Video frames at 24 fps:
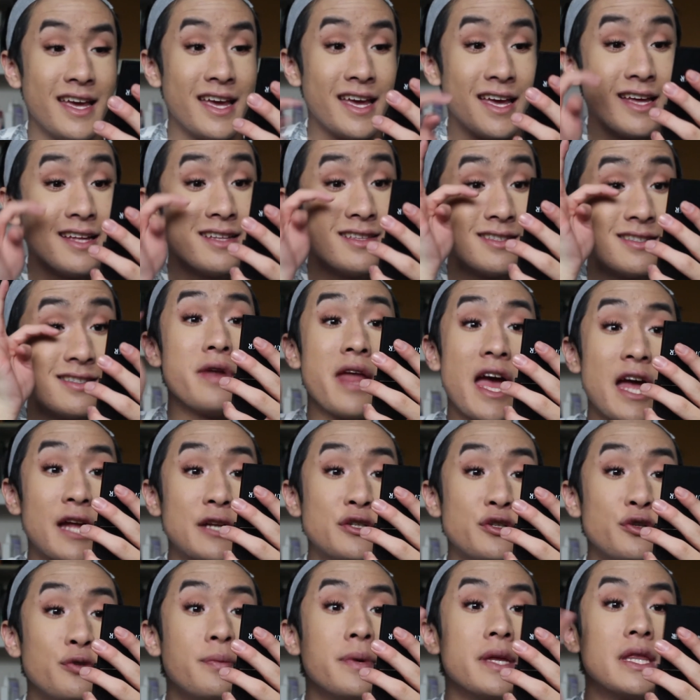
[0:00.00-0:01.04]
it's
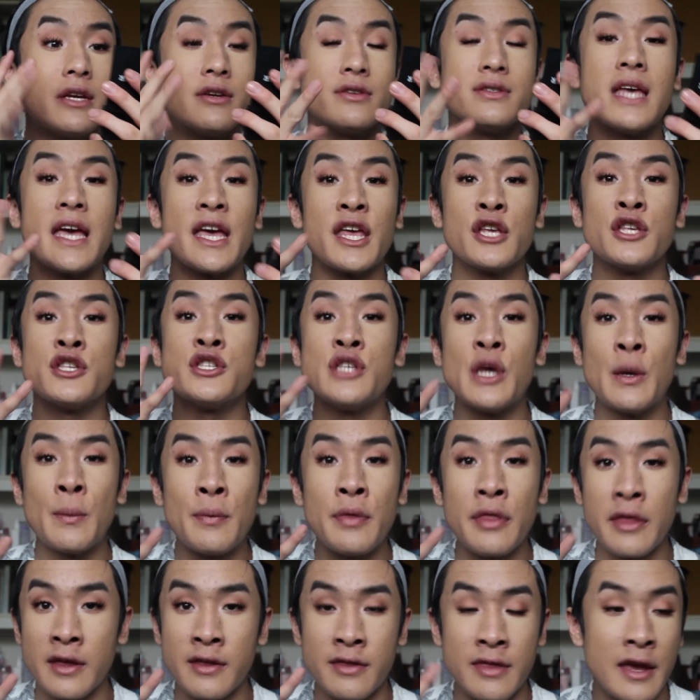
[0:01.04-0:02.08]
natural, but there's like
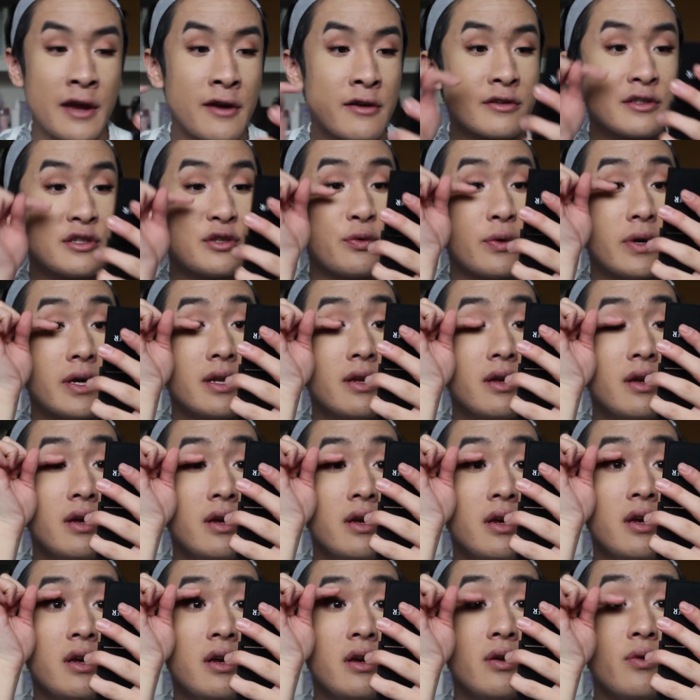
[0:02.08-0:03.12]
something there to it,
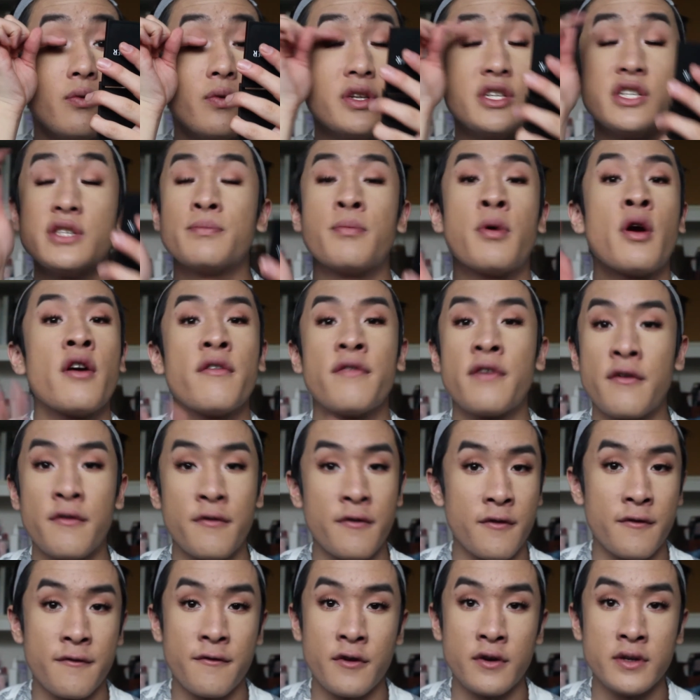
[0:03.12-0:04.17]
which is perfect
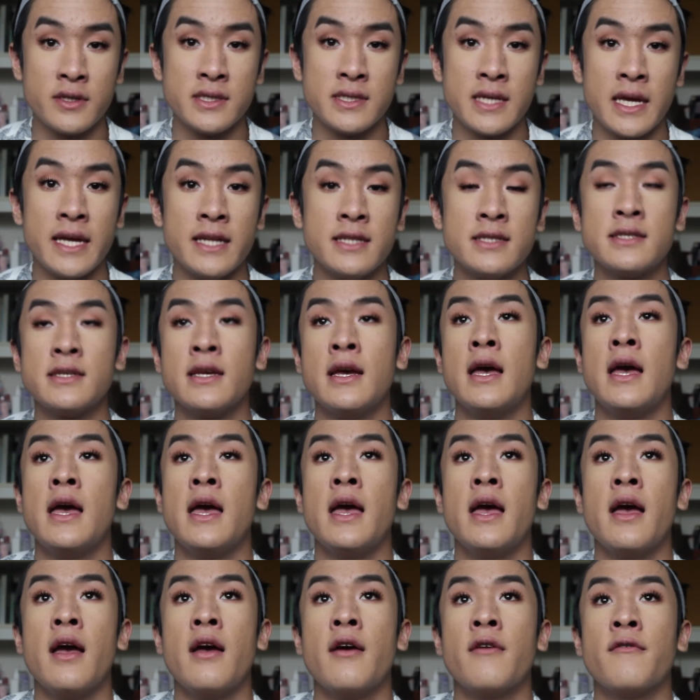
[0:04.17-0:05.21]
for first dates.
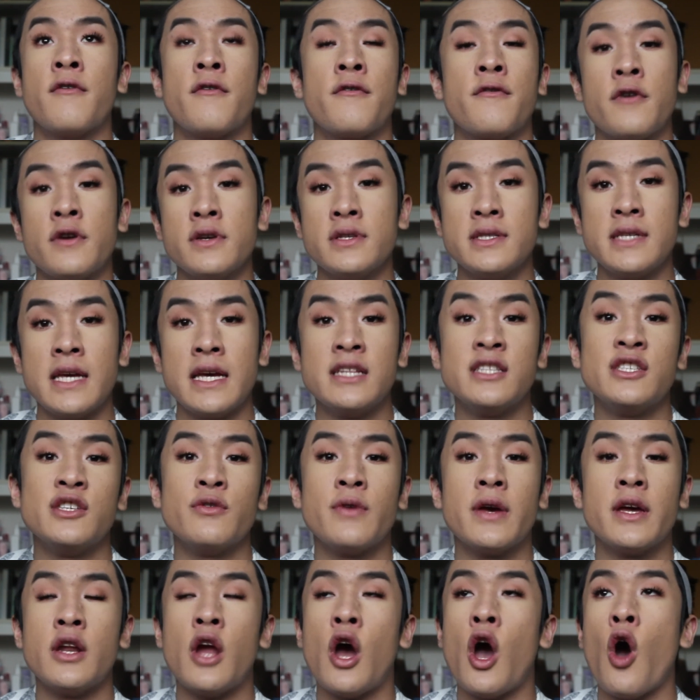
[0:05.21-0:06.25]
For first dates, you
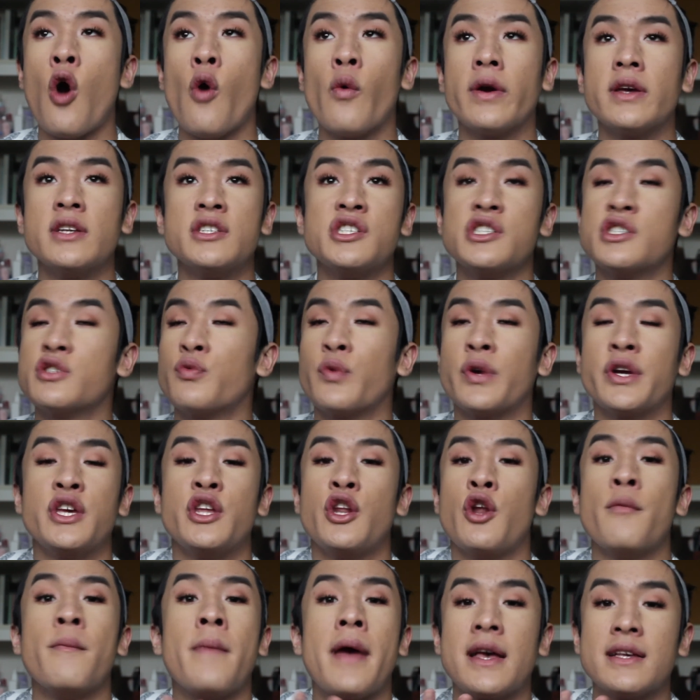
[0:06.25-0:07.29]
can always just wear, you
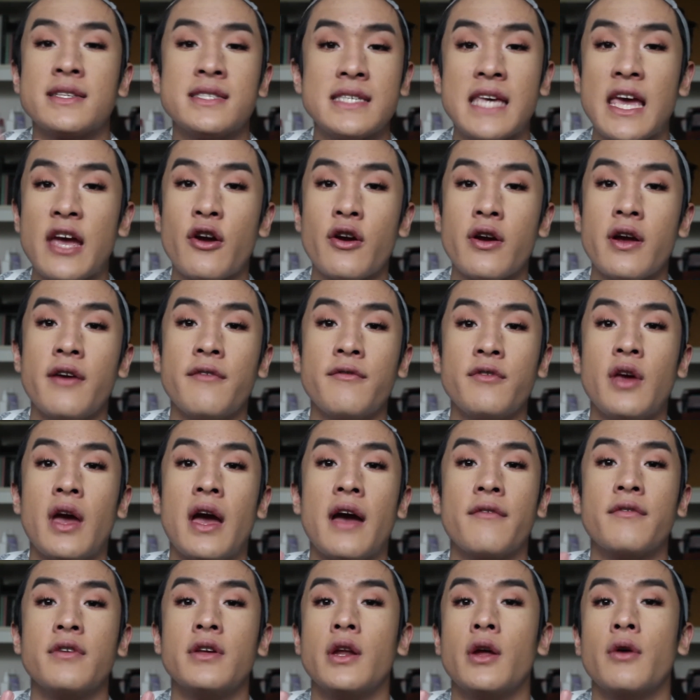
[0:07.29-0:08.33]
know, mascara if you have, you